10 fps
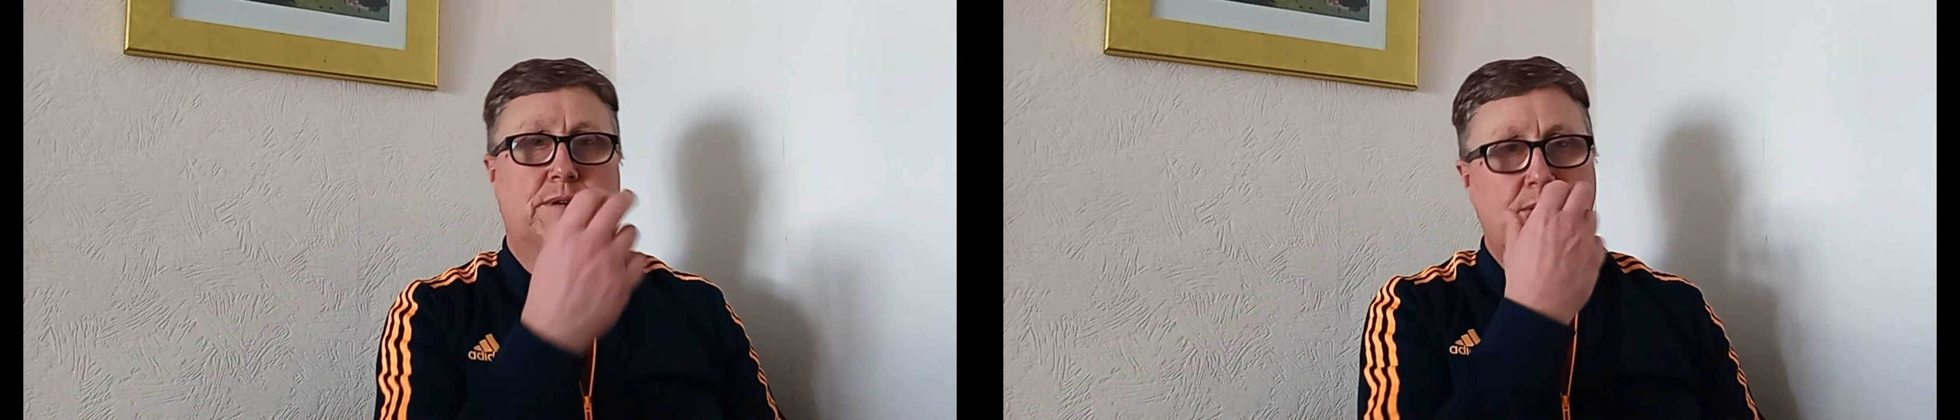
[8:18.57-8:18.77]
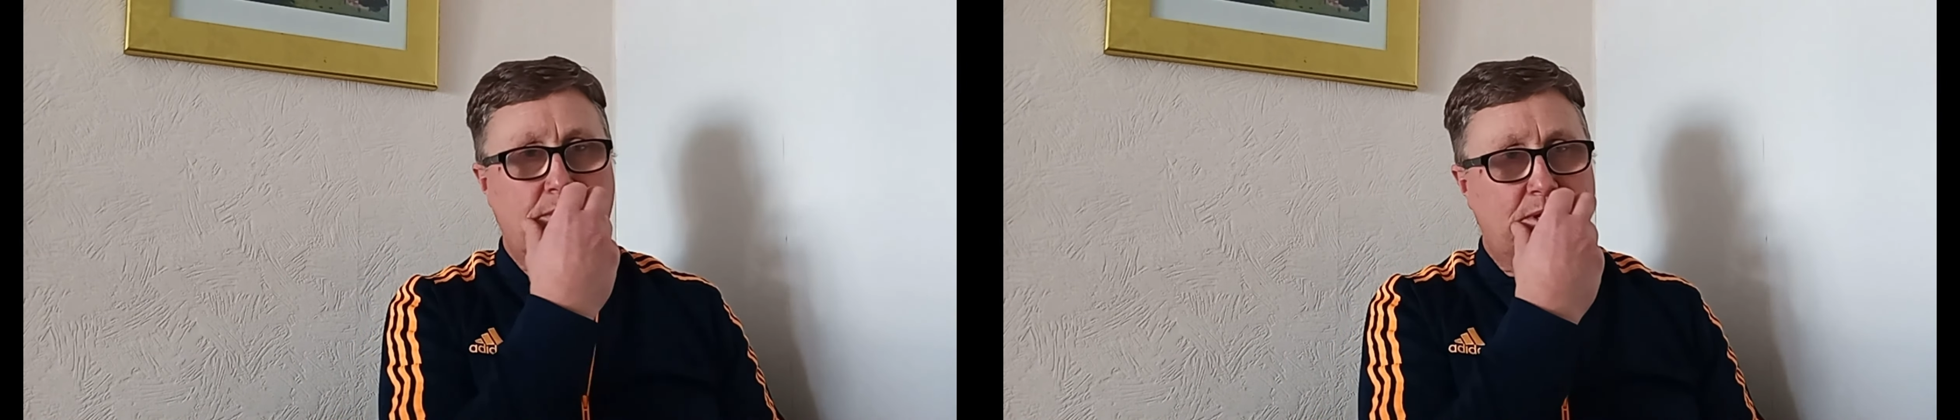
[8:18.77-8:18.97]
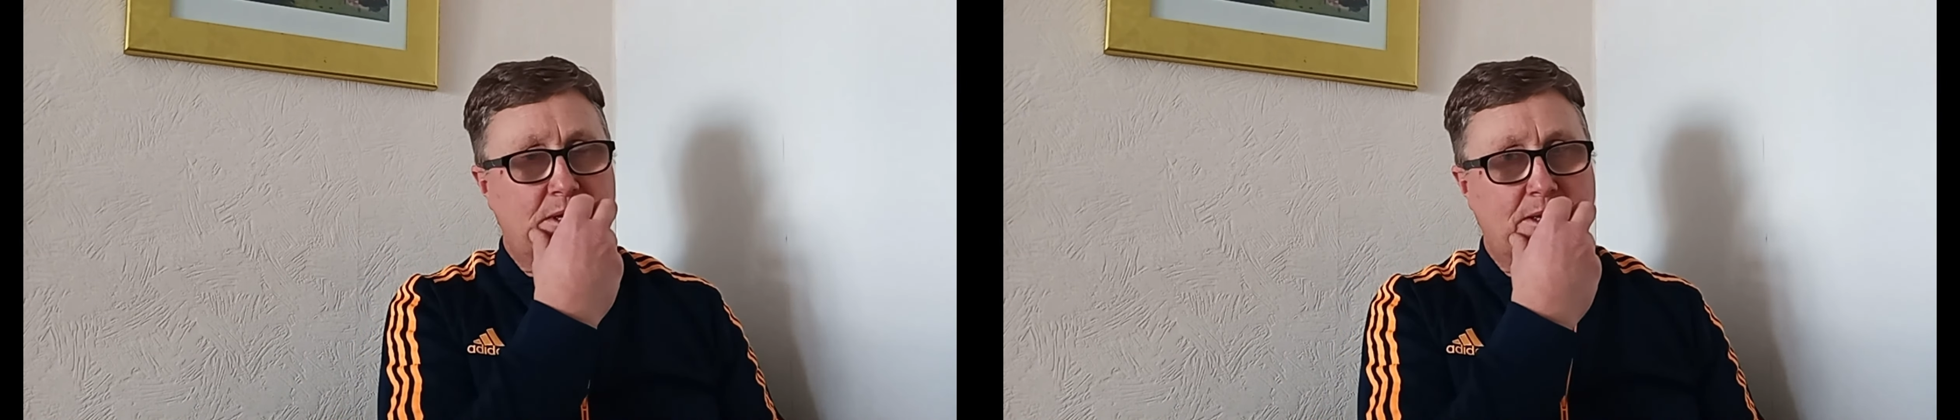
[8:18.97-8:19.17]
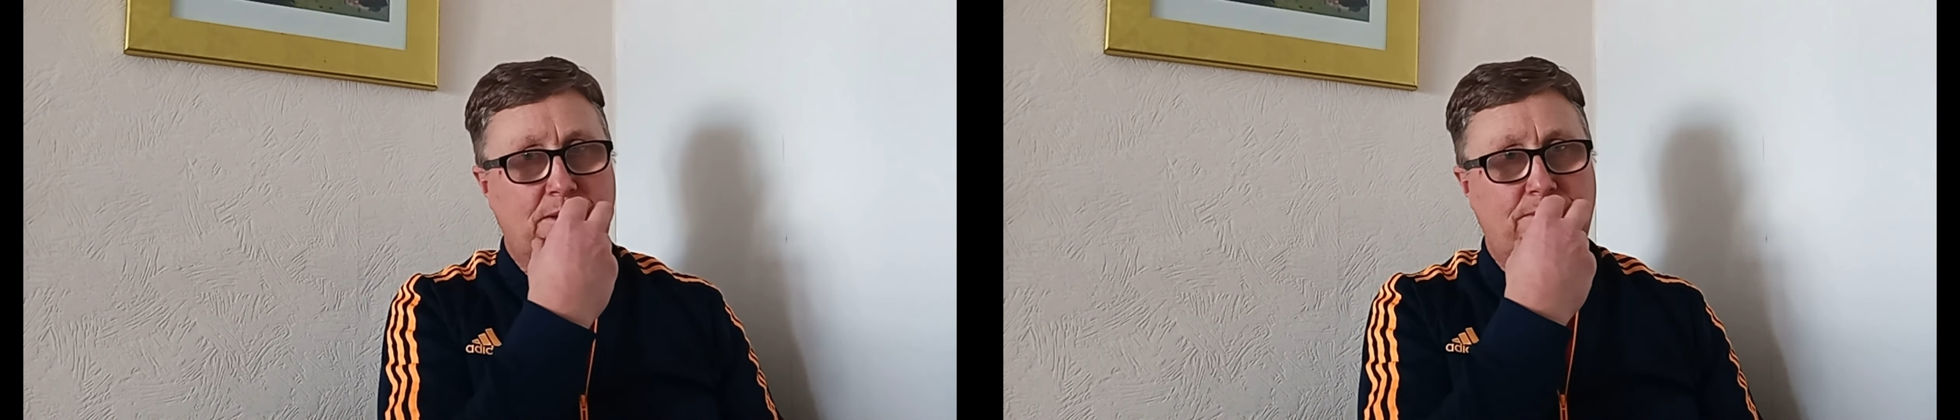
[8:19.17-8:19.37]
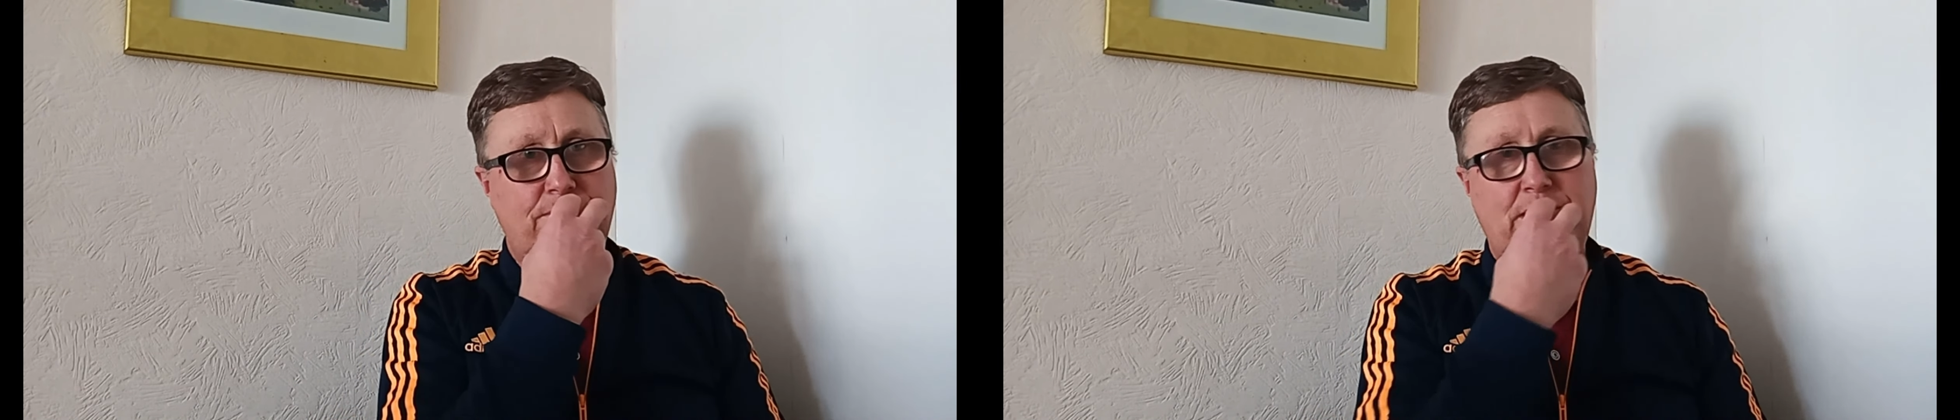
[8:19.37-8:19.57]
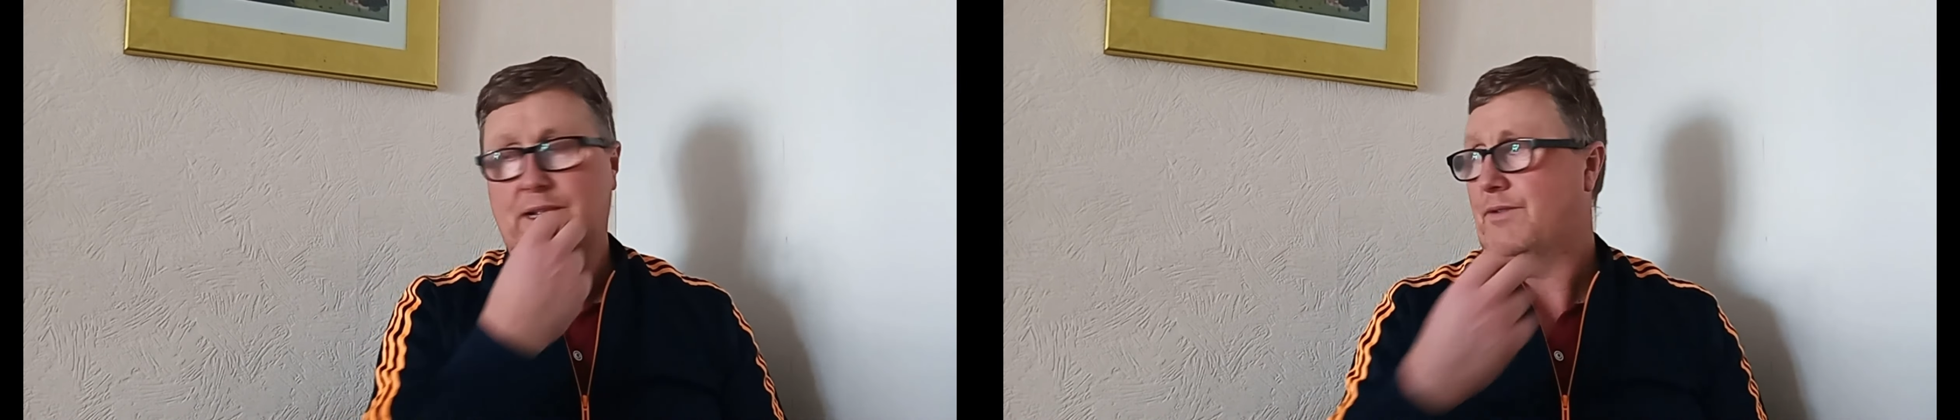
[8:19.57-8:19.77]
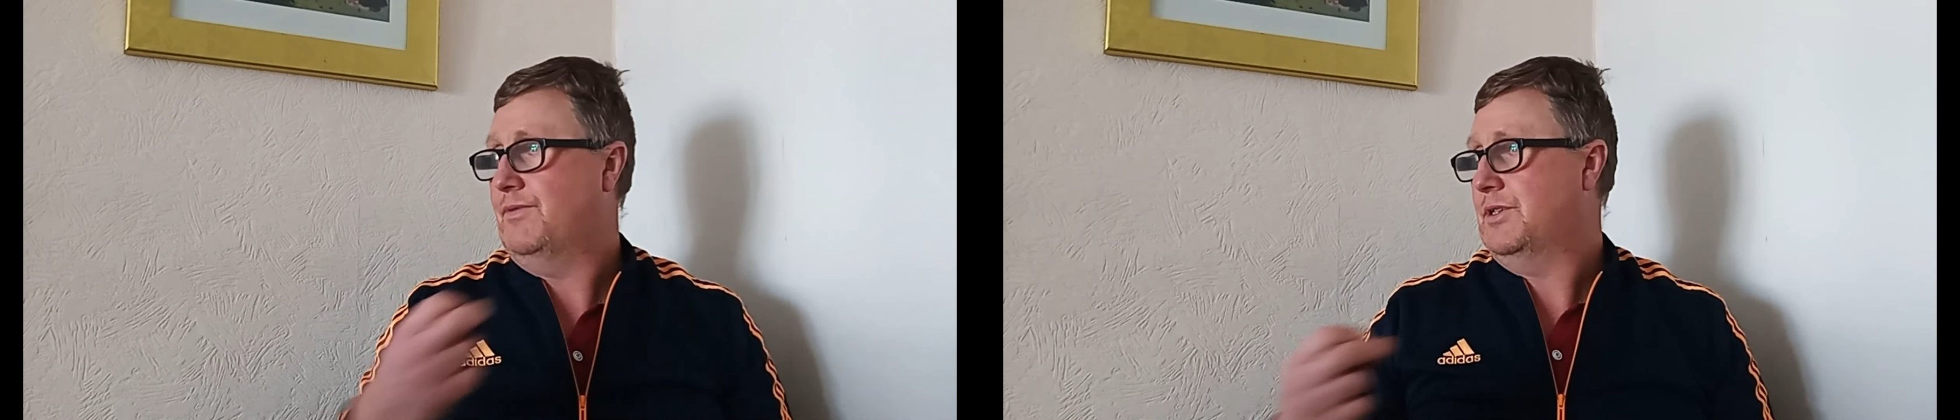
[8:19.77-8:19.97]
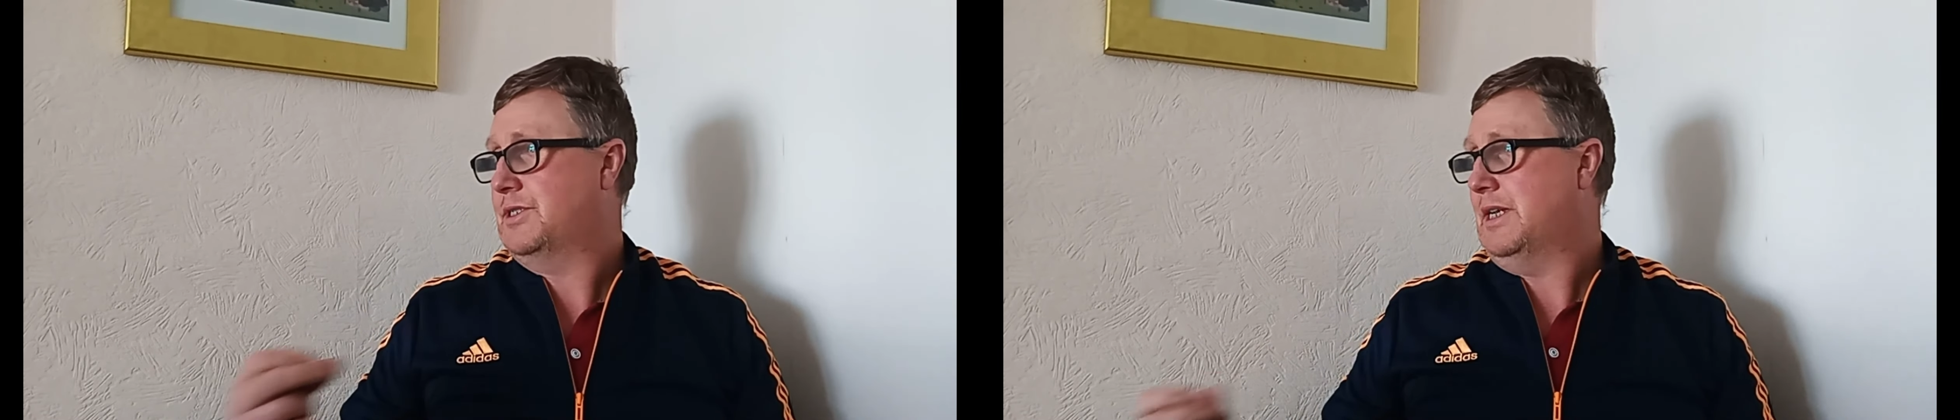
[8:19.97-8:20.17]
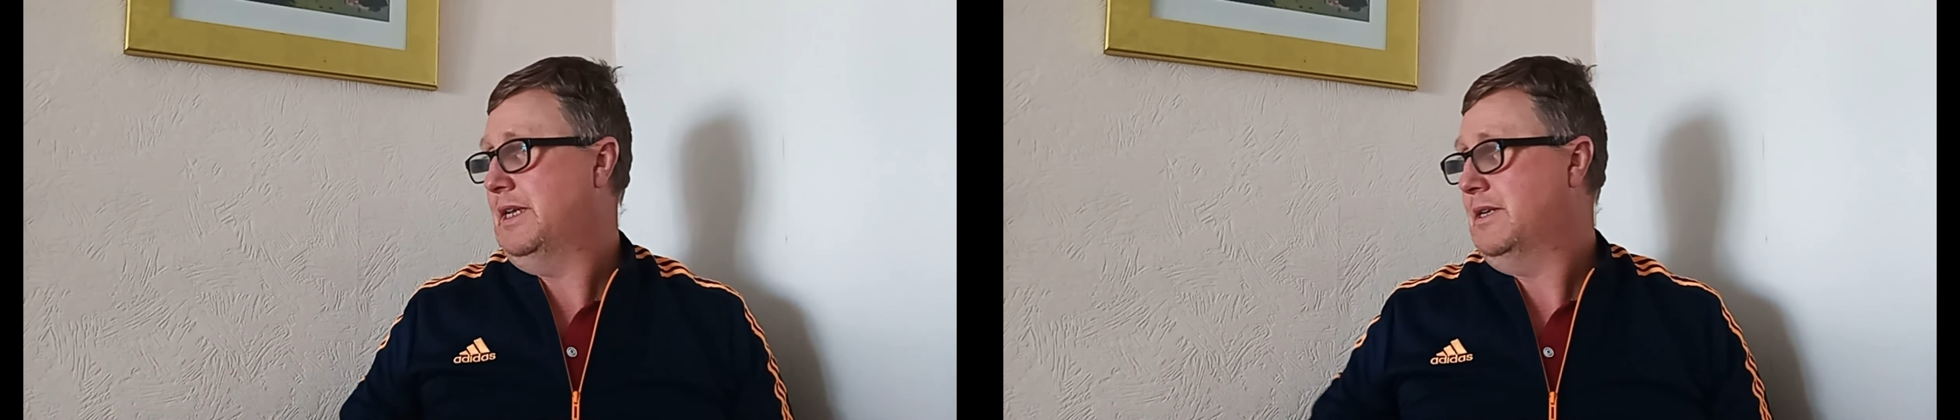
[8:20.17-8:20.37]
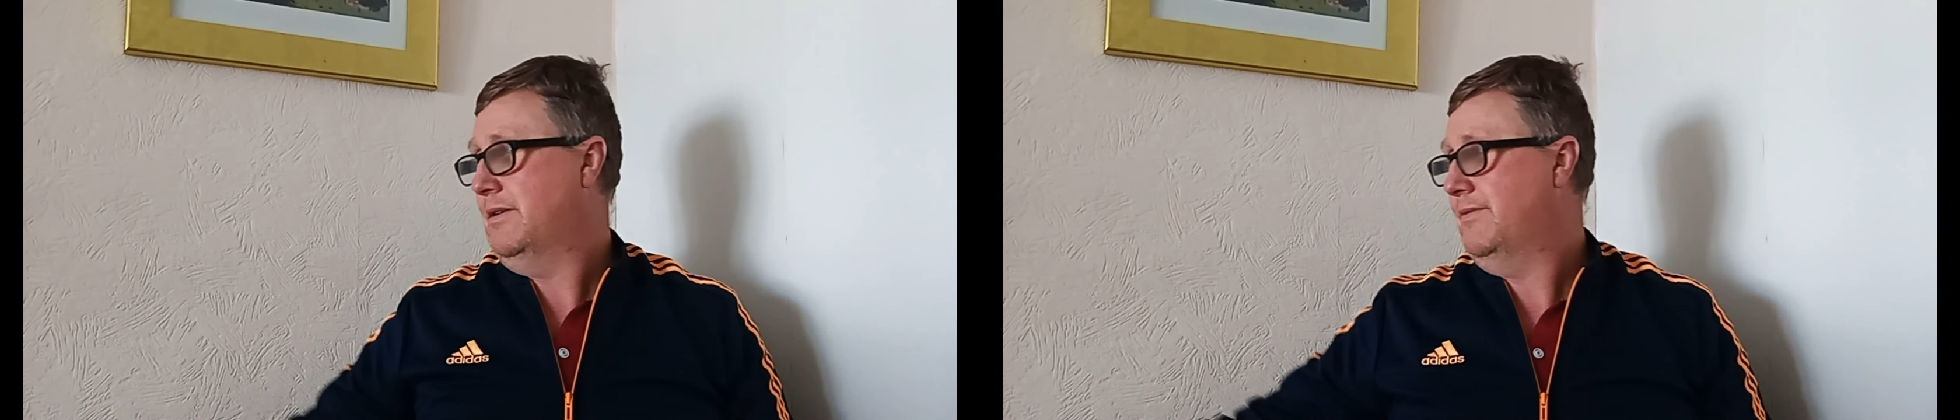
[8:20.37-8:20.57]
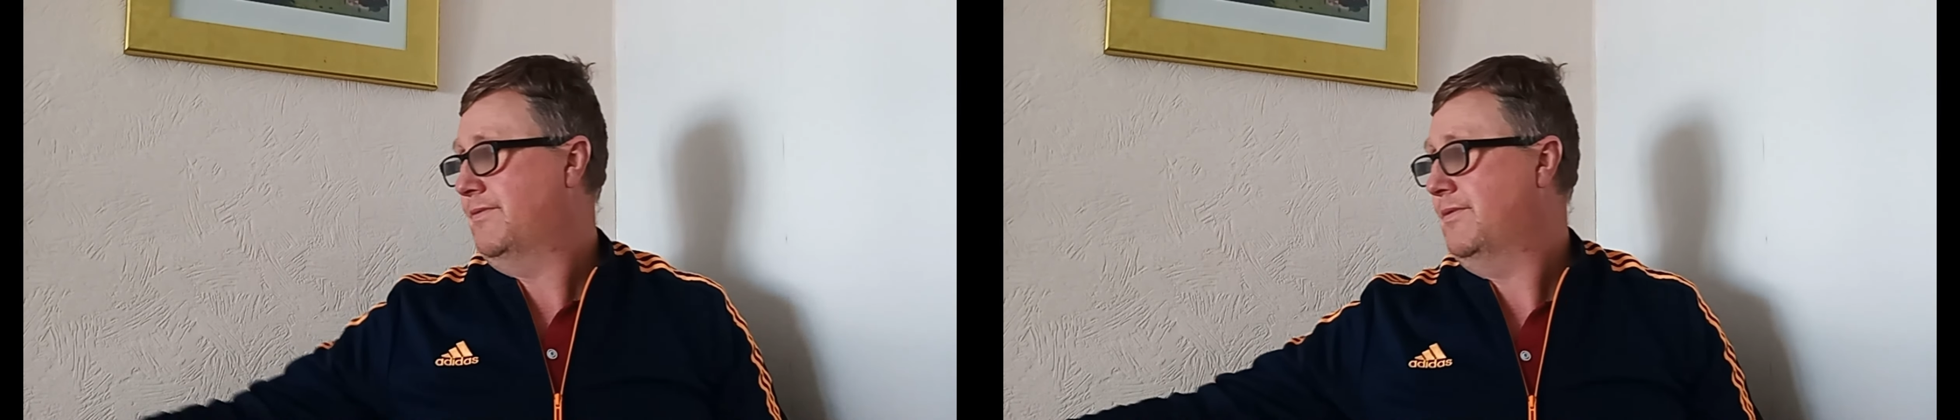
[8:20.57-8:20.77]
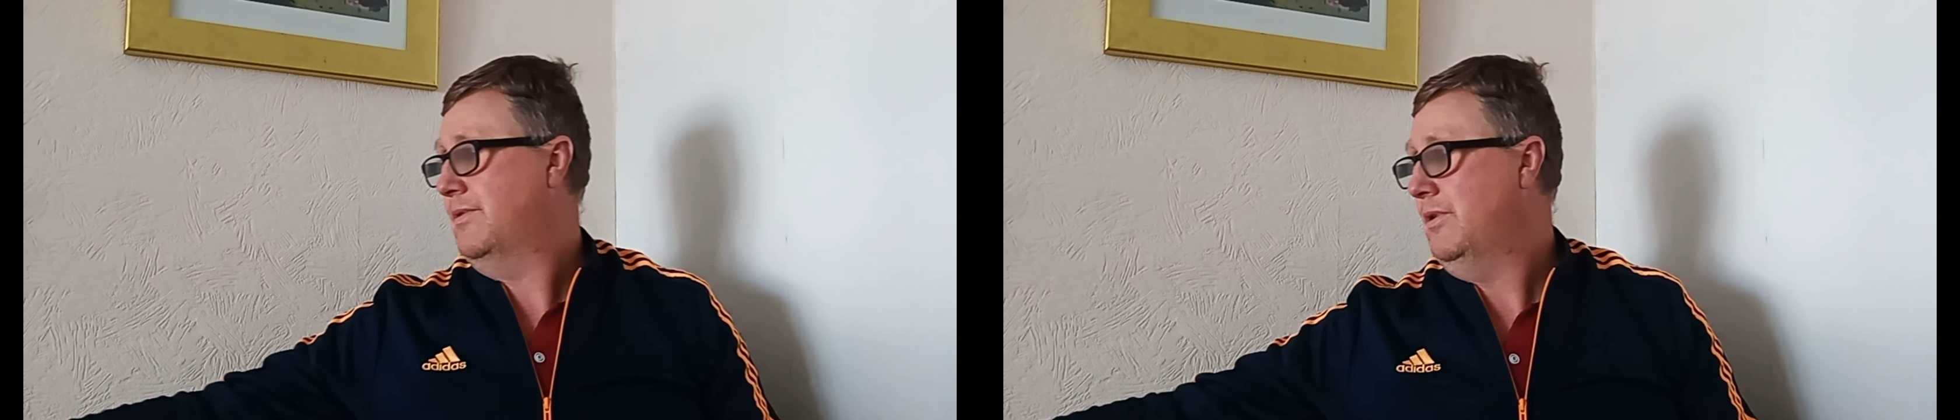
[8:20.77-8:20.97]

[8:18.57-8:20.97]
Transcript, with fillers: through the video for the sake of